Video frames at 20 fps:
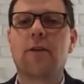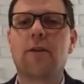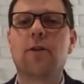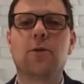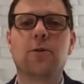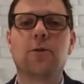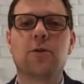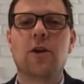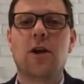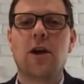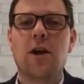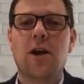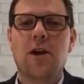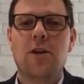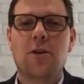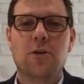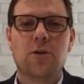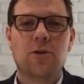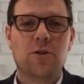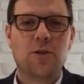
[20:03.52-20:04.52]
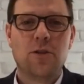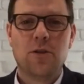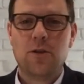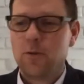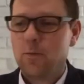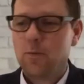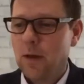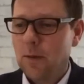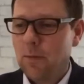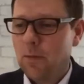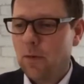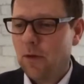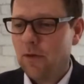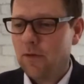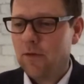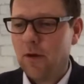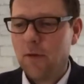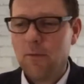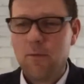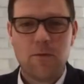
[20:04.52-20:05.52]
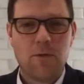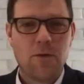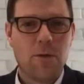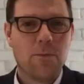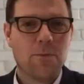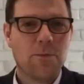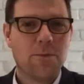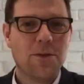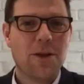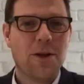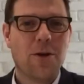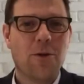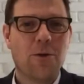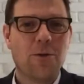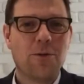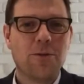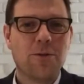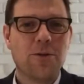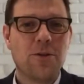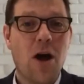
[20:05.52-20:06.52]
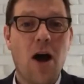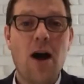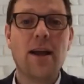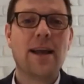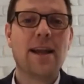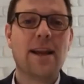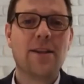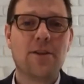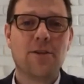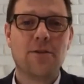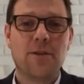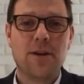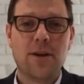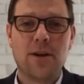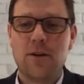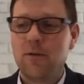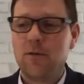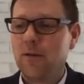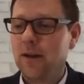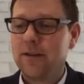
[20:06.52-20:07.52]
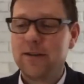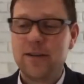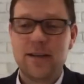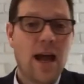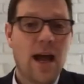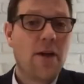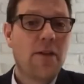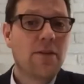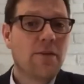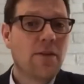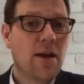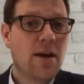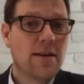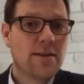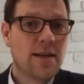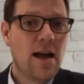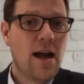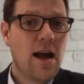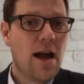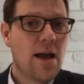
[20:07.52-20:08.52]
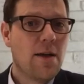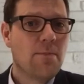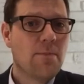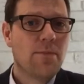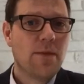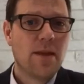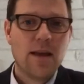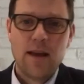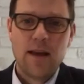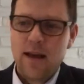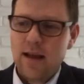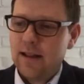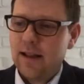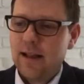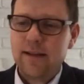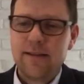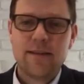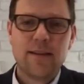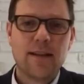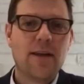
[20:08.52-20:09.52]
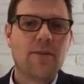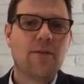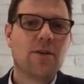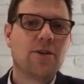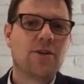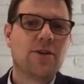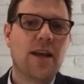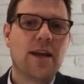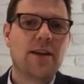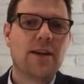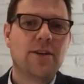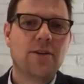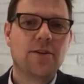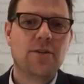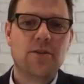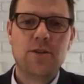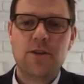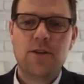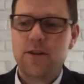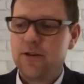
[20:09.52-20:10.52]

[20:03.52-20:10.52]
those people from not getting their vehicle fixed. Now they've got time. Let's leverage that to the